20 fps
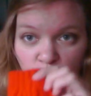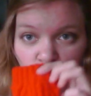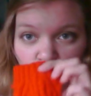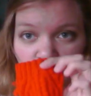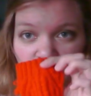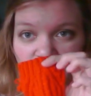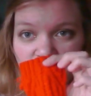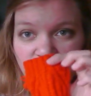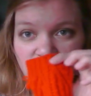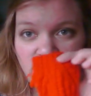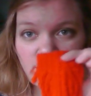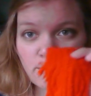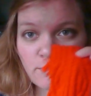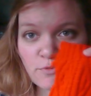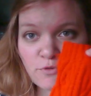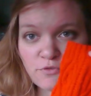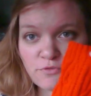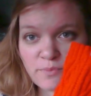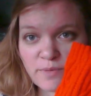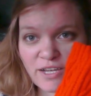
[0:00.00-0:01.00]
with some
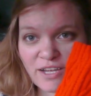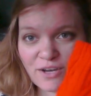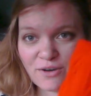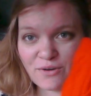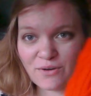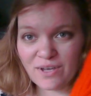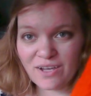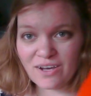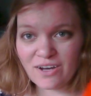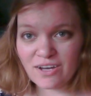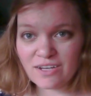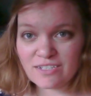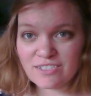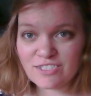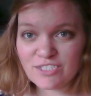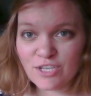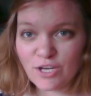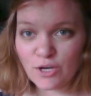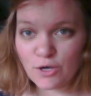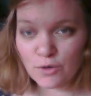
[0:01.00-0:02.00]
movement going on.
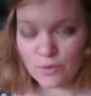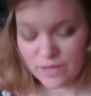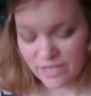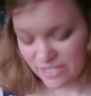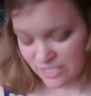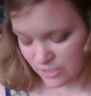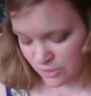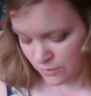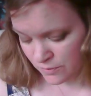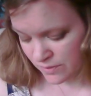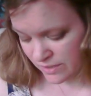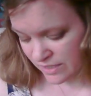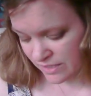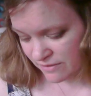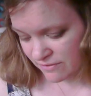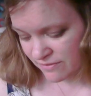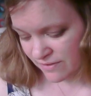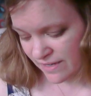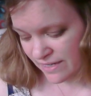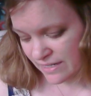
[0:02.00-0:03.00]
So it is a
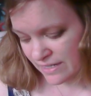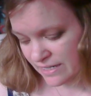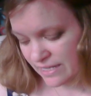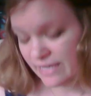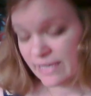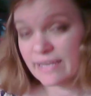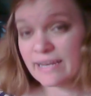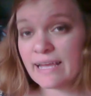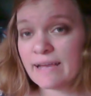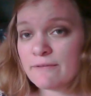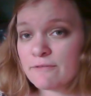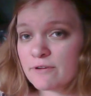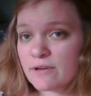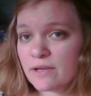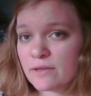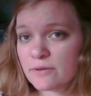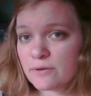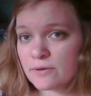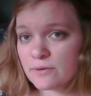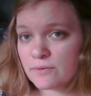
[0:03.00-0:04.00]
really fun knit. Every
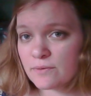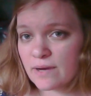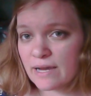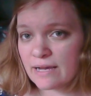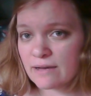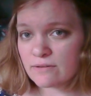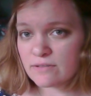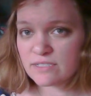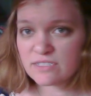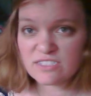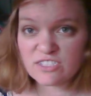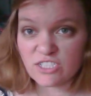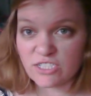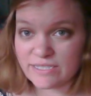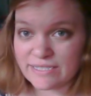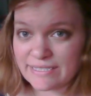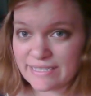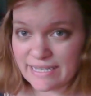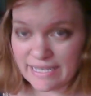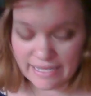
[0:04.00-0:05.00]
other round is
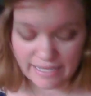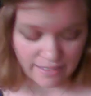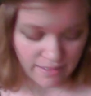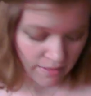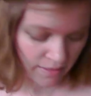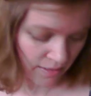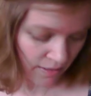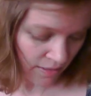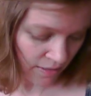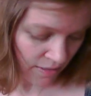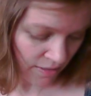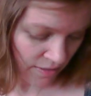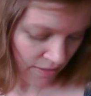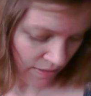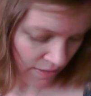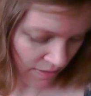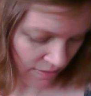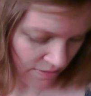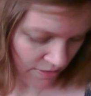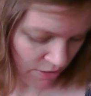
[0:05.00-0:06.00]
just knit.
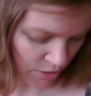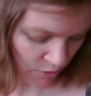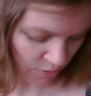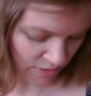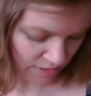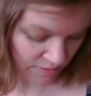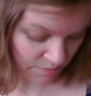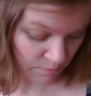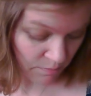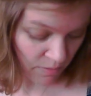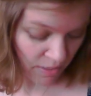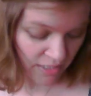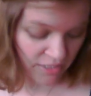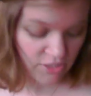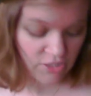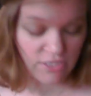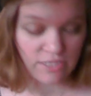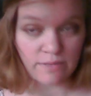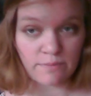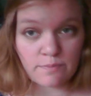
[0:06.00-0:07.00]
So it's
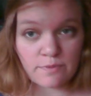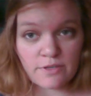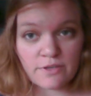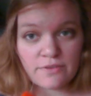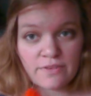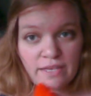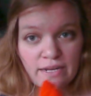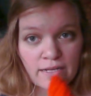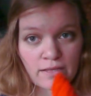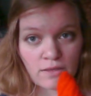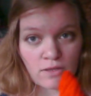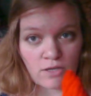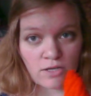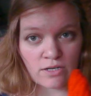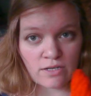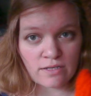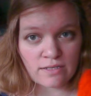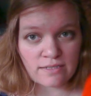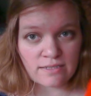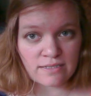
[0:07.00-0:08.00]
much simpler than it
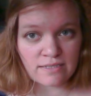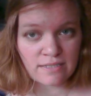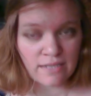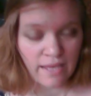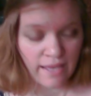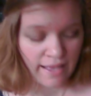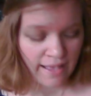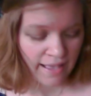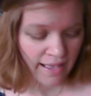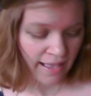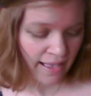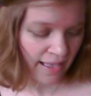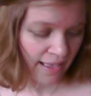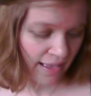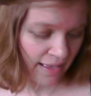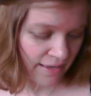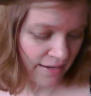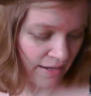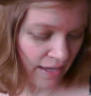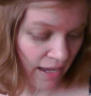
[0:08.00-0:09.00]
looks,
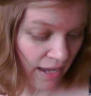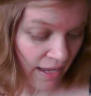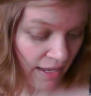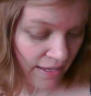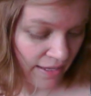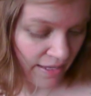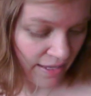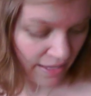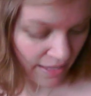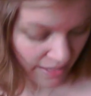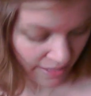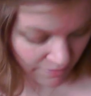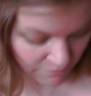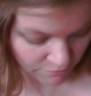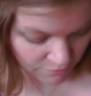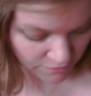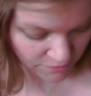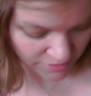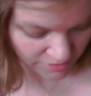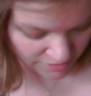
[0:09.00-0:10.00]
and I
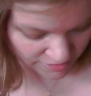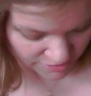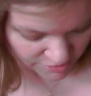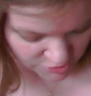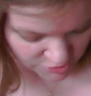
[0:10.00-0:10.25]
have really